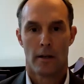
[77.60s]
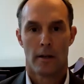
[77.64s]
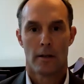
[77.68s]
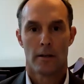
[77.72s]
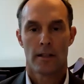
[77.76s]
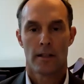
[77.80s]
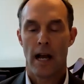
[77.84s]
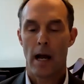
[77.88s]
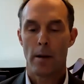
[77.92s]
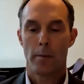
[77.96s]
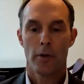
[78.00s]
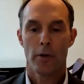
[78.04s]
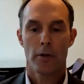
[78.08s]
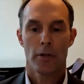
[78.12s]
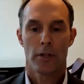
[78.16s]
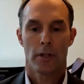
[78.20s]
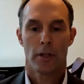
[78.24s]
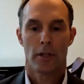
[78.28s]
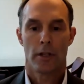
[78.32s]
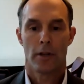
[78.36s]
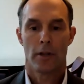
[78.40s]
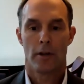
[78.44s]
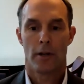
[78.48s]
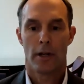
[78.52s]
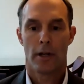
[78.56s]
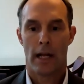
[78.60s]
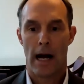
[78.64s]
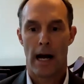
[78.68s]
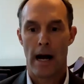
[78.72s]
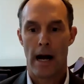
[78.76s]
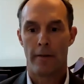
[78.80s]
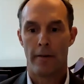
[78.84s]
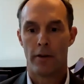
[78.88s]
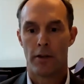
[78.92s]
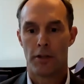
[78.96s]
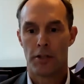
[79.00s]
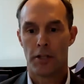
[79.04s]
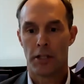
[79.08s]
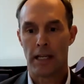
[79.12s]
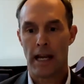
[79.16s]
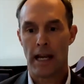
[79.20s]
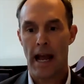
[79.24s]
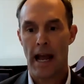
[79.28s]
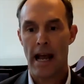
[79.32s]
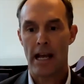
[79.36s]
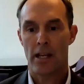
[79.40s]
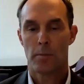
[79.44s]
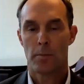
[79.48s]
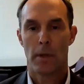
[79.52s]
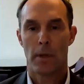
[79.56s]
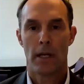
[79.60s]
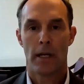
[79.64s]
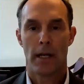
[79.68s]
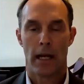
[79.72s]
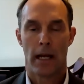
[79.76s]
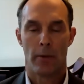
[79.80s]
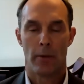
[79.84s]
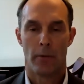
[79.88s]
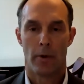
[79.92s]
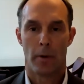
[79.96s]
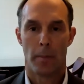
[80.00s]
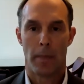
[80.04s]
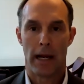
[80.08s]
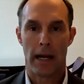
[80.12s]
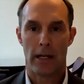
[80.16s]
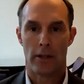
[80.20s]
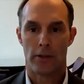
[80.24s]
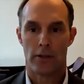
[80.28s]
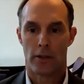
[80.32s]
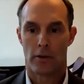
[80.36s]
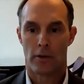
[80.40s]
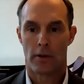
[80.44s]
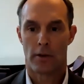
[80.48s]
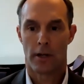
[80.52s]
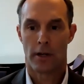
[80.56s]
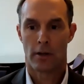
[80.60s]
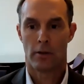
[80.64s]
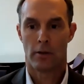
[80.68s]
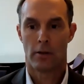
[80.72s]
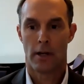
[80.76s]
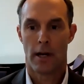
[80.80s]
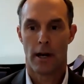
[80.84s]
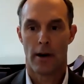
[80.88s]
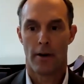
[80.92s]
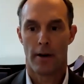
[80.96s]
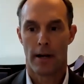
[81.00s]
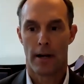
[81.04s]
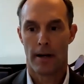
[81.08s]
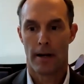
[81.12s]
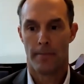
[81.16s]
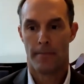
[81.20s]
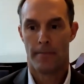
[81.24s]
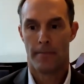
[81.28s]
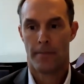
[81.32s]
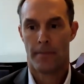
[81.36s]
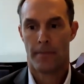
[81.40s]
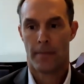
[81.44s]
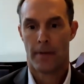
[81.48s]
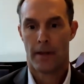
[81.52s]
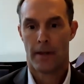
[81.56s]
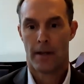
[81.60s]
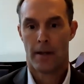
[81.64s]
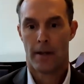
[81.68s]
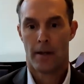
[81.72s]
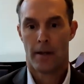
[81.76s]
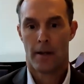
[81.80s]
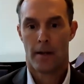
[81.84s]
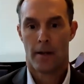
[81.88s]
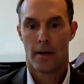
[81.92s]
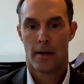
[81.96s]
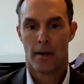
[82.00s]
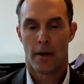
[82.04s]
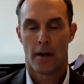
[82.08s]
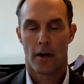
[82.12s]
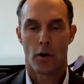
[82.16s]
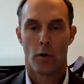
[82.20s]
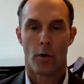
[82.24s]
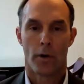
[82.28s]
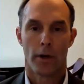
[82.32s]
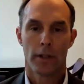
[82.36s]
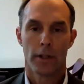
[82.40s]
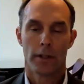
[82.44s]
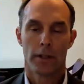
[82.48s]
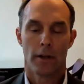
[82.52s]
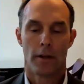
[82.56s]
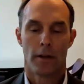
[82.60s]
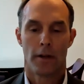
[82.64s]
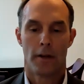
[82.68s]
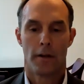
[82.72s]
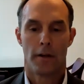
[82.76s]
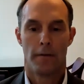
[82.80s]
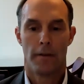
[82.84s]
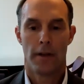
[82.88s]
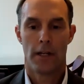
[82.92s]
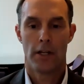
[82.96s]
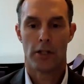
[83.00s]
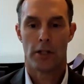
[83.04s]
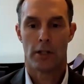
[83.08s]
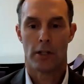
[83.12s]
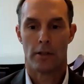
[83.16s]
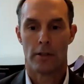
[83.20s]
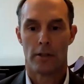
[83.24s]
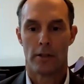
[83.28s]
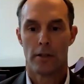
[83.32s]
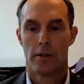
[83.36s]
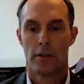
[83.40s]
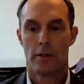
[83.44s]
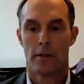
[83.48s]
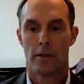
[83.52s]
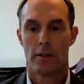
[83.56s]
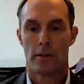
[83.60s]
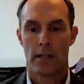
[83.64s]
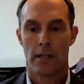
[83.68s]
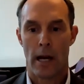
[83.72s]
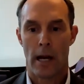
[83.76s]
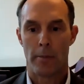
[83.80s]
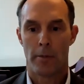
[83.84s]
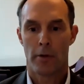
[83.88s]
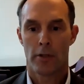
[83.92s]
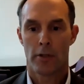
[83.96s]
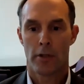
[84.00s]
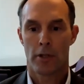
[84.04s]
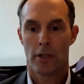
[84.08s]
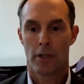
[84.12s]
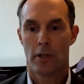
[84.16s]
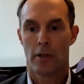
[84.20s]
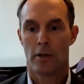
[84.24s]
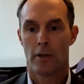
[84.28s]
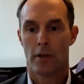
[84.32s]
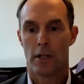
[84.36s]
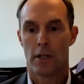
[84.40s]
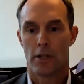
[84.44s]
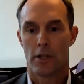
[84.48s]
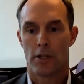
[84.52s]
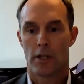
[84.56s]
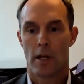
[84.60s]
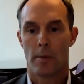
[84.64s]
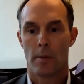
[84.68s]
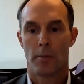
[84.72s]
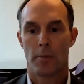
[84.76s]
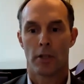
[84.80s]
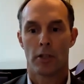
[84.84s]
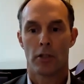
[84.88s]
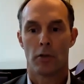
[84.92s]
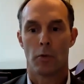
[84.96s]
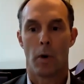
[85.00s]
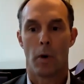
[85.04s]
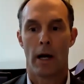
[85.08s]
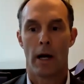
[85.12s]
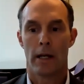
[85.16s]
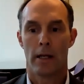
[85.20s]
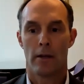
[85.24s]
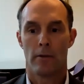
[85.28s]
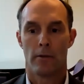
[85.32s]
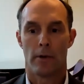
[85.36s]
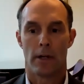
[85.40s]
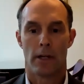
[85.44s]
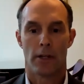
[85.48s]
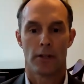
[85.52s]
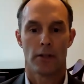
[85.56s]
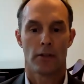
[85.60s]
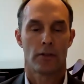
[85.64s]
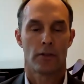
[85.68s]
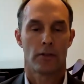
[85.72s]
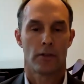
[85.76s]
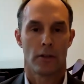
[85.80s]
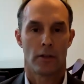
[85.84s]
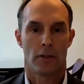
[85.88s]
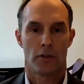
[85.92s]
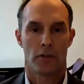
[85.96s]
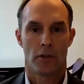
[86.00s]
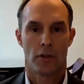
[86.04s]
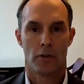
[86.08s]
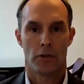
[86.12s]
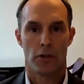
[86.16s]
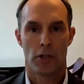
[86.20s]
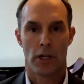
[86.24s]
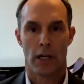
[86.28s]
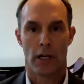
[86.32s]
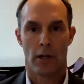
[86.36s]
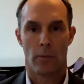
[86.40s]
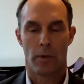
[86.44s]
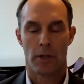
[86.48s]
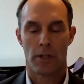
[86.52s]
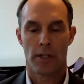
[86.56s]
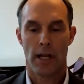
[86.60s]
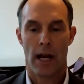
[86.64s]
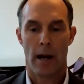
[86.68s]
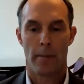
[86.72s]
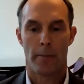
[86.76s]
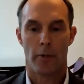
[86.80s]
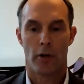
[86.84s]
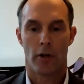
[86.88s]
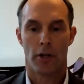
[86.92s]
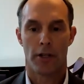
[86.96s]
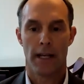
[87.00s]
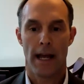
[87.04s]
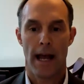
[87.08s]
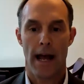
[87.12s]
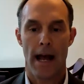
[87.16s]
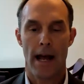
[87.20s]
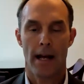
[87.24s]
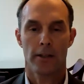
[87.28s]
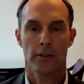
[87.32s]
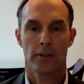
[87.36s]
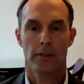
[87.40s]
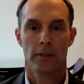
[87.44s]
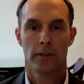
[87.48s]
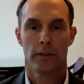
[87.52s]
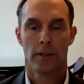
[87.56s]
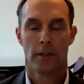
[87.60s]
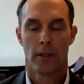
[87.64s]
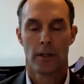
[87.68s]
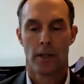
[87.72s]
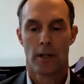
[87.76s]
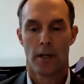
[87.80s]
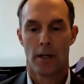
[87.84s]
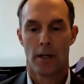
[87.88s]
Cybersecurity obviously has been and remains a critical area. According to the division, cybersecurity is subject to heightened risks associated with cyber attacks,